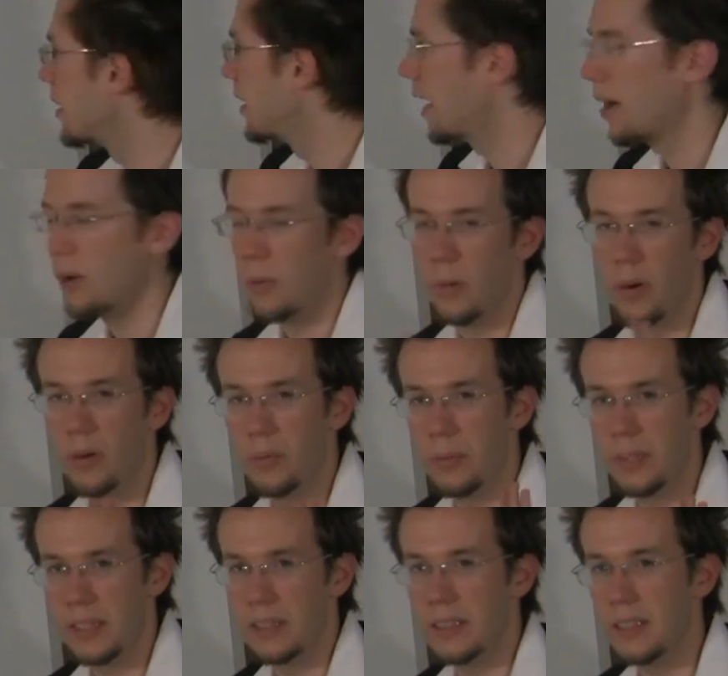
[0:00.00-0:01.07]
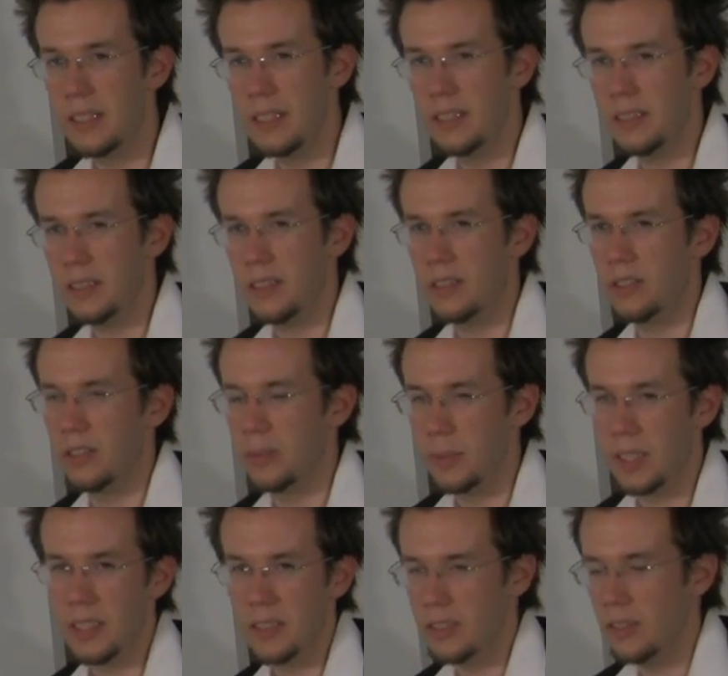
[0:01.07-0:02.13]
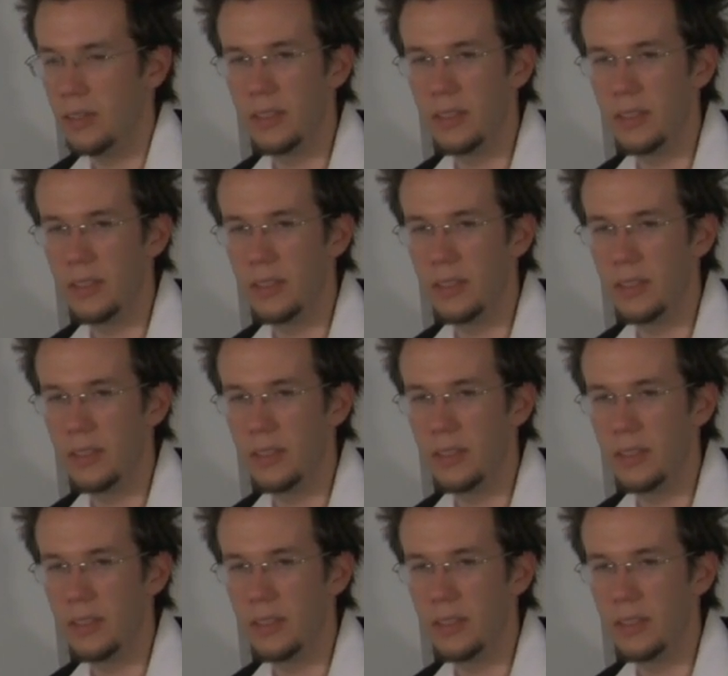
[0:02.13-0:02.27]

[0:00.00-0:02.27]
Now it won't be in the key signature because the